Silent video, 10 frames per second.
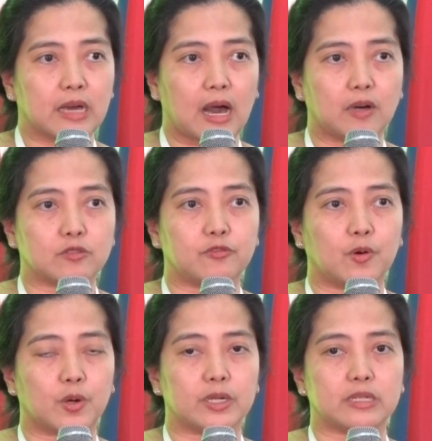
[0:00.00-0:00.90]
out
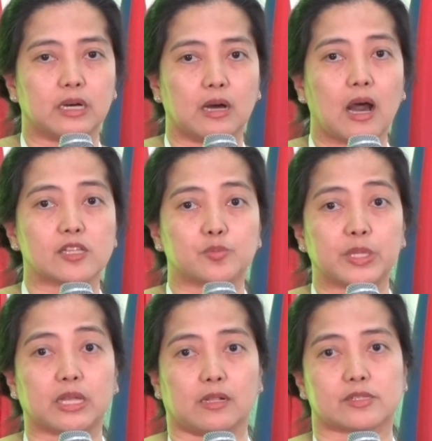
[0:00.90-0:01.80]
for the
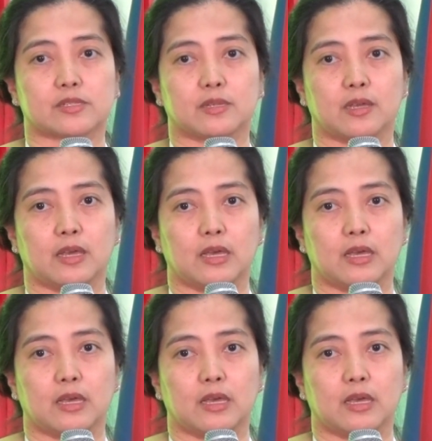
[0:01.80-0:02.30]
hospitals.